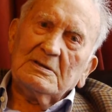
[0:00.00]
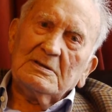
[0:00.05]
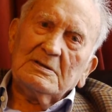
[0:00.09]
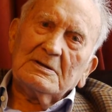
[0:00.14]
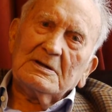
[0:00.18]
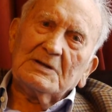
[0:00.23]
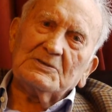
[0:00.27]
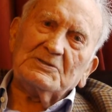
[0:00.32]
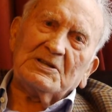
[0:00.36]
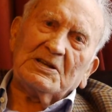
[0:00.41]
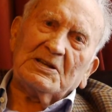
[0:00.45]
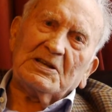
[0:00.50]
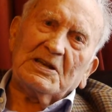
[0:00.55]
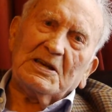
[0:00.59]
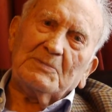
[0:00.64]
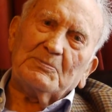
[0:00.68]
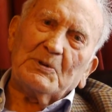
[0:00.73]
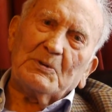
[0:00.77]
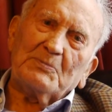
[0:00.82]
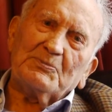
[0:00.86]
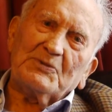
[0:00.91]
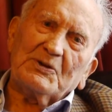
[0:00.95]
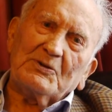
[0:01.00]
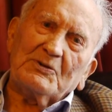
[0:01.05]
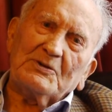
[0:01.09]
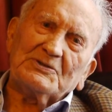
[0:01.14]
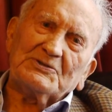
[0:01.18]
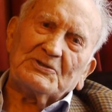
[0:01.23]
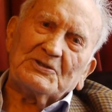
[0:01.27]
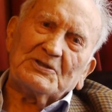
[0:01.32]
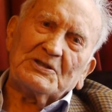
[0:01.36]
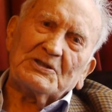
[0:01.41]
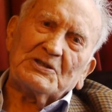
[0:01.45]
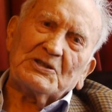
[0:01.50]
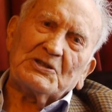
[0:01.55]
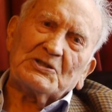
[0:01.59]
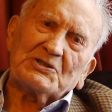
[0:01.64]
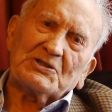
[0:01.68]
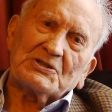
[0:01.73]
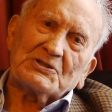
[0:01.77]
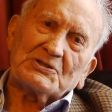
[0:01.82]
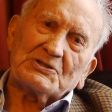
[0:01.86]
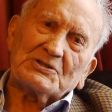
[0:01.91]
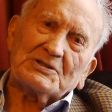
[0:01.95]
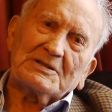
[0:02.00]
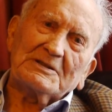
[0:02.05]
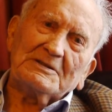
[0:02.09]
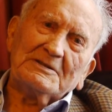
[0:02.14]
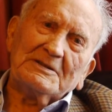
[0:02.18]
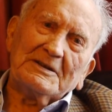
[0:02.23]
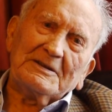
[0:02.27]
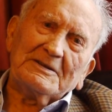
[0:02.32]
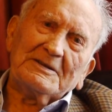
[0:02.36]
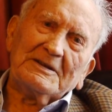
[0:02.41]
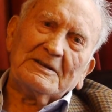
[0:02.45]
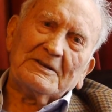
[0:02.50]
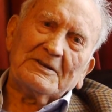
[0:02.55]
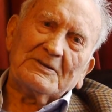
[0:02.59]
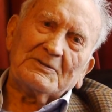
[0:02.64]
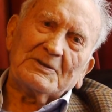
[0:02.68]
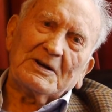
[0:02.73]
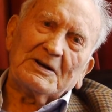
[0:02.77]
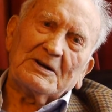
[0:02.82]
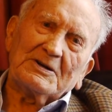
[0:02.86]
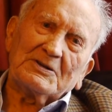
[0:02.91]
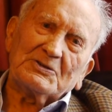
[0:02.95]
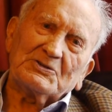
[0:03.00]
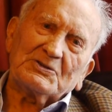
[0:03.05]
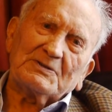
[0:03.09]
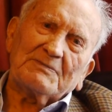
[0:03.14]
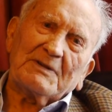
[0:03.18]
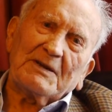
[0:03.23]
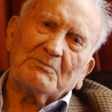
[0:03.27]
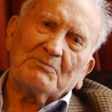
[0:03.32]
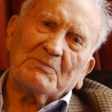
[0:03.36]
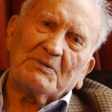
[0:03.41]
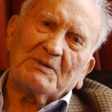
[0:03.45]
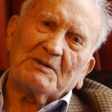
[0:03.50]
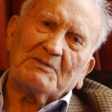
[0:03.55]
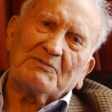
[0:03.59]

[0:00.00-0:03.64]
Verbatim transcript: I didn't keep up the old traditions of the Irish of having big